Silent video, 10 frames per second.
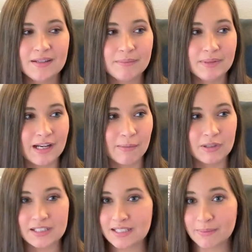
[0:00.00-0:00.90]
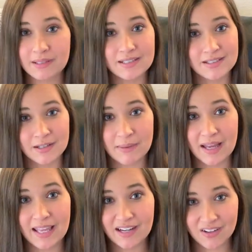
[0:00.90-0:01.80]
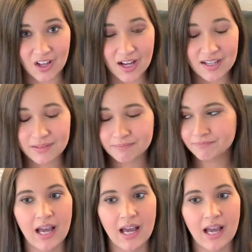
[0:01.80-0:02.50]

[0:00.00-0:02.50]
Being able to sleep in until about 8 o'clock.